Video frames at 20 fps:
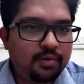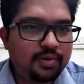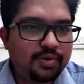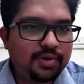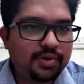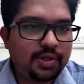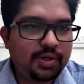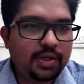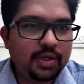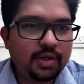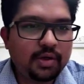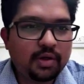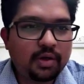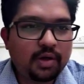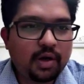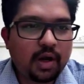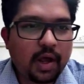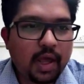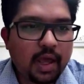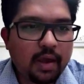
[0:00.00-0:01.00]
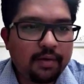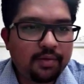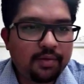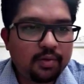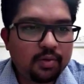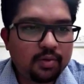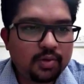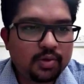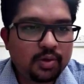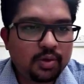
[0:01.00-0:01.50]
if you see here,
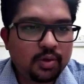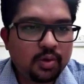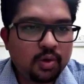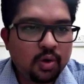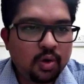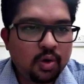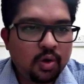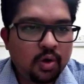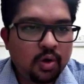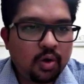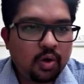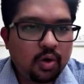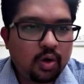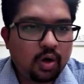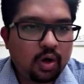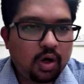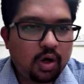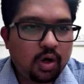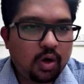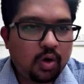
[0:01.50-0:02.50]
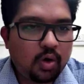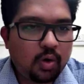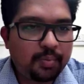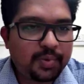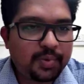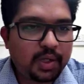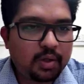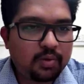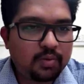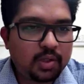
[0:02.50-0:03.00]
I have used
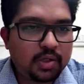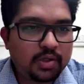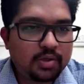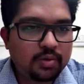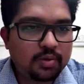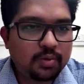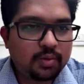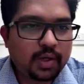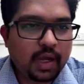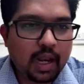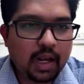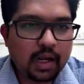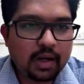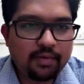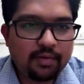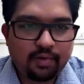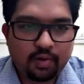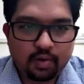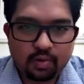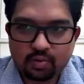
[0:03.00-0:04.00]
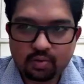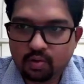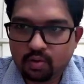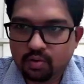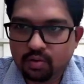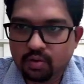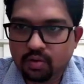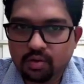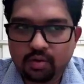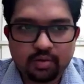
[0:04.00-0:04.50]
opt equals to calc
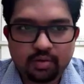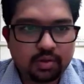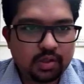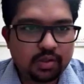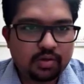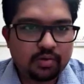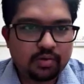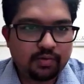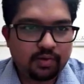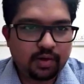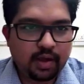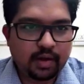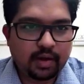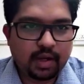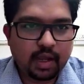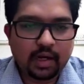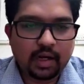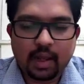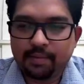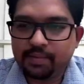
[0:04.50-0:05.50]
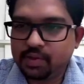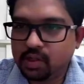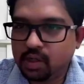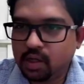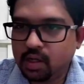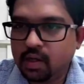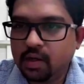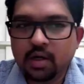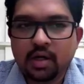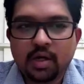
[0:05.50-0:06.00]
for this at calc
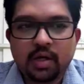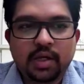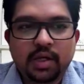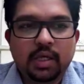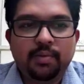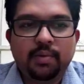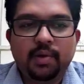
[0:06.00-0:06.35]
FC.